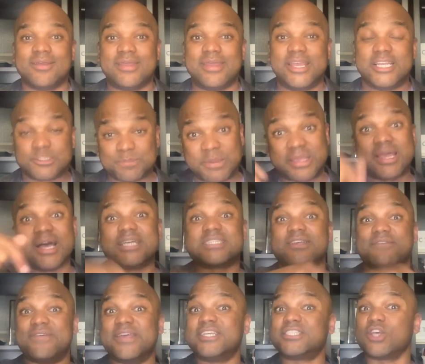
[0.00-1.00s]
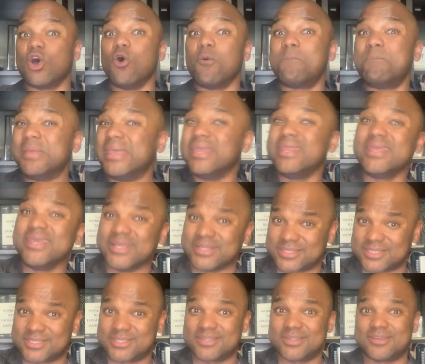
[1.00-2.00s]
It's because of his
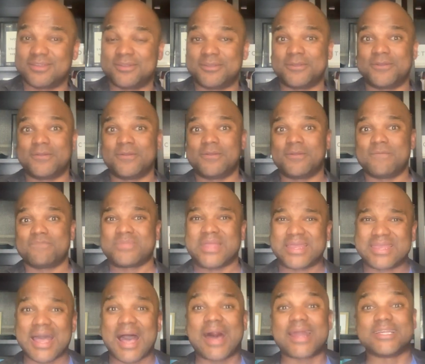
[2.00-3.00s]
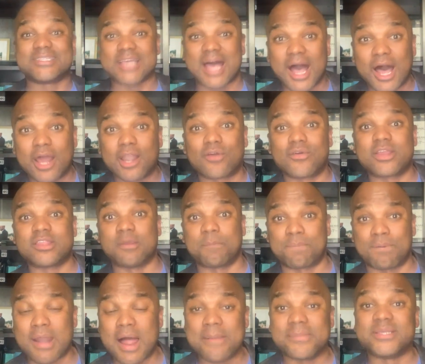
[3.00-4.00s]
obedience that God is honoring the
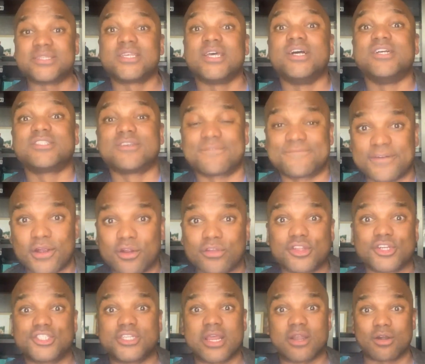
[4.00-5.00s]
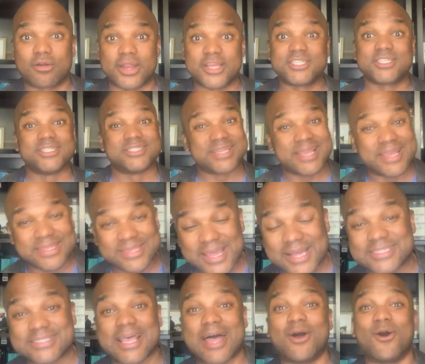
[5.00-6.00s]
promise to further generations. And
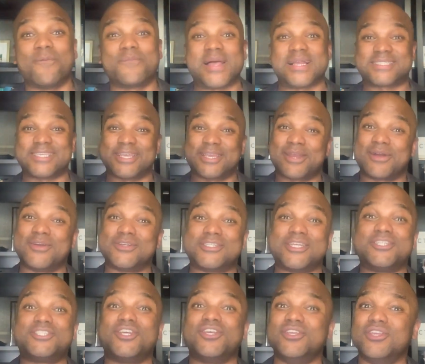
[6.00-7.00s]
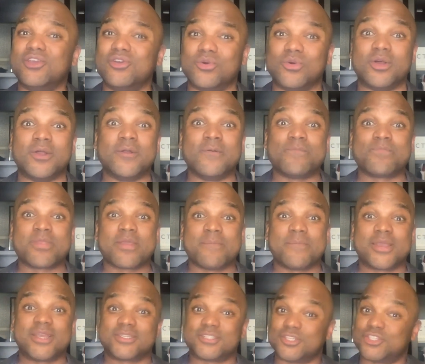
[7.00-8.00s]
yes, I hope that's encouraging to you
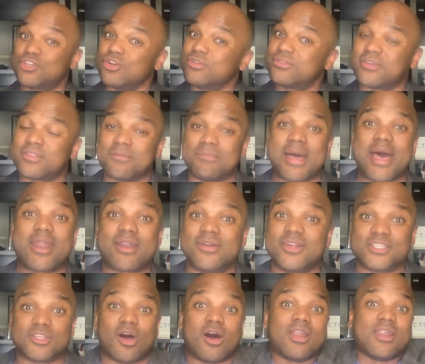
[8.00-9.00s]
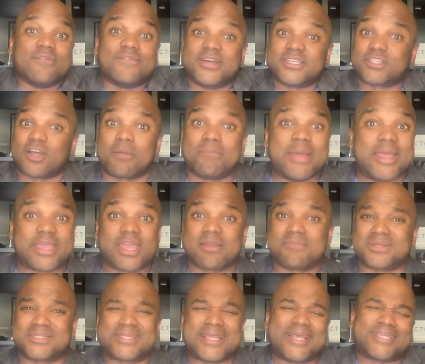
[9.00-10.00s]
because the truth of the matter is all of us are making
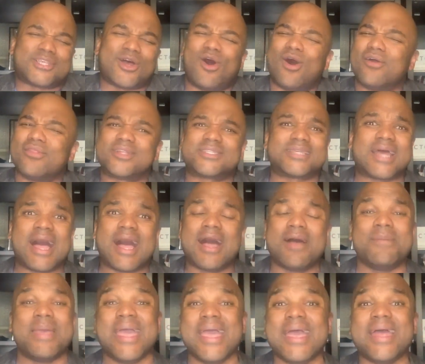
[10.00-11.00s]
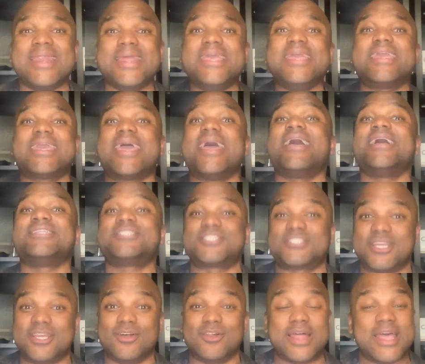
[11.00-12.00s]
mistakes all the time and he can
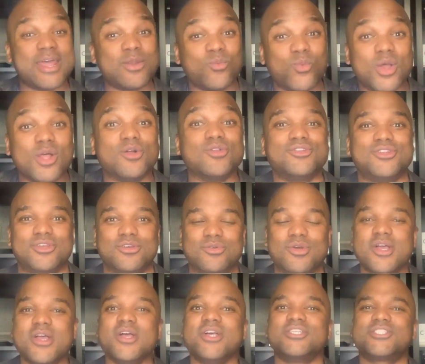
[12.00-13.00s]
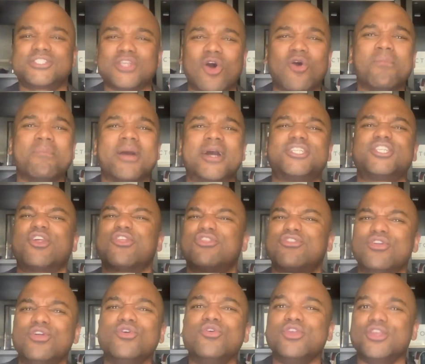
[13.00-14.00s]
still and will do so much
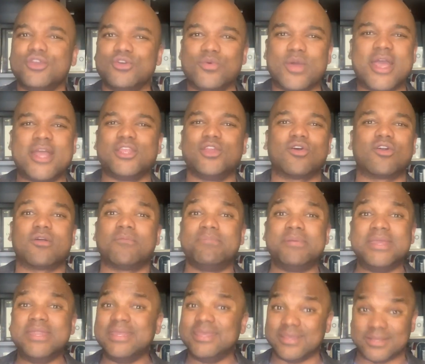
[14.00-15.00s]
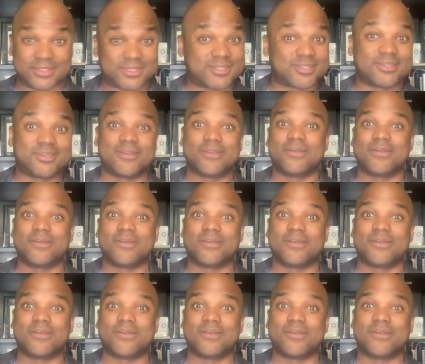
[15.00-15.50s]
through you and your obedience